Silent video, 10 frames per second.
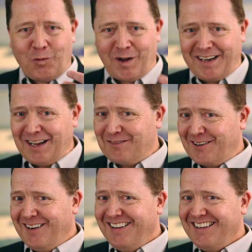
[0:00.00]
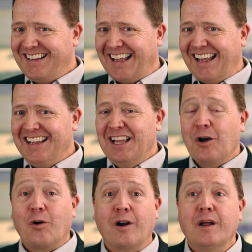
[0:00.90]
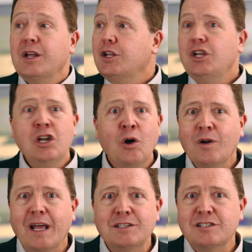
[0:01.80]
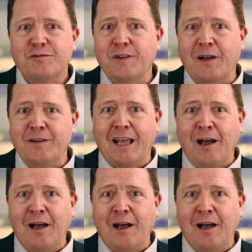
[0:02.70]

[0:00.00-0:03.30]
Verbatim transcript: whatever? Okay. Or, you know what I just found